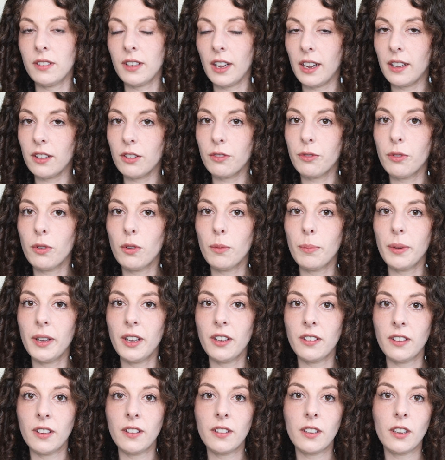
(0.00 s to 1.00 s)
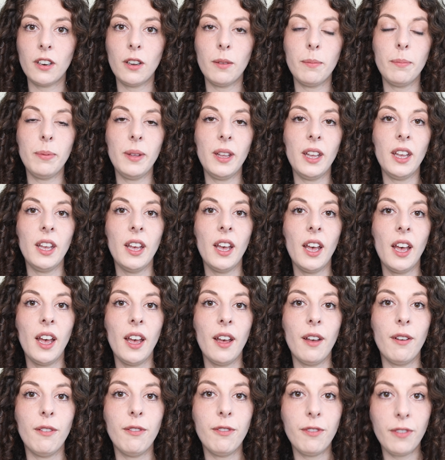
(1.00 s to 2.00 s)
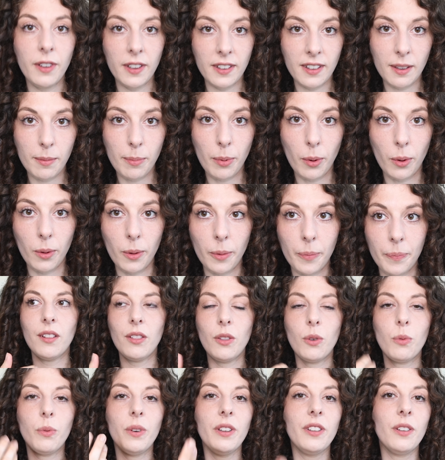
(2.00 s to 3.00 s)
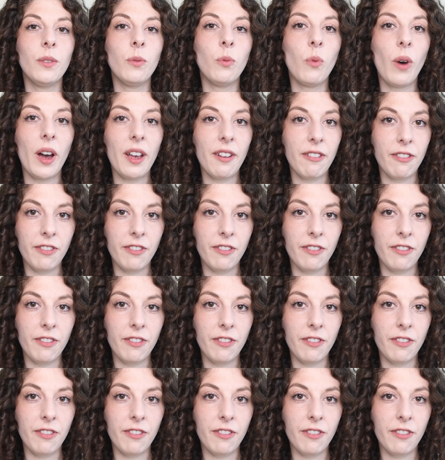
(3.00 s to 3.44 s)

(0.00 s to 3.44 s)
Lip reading: tasteful because it's going to be visible. The reason why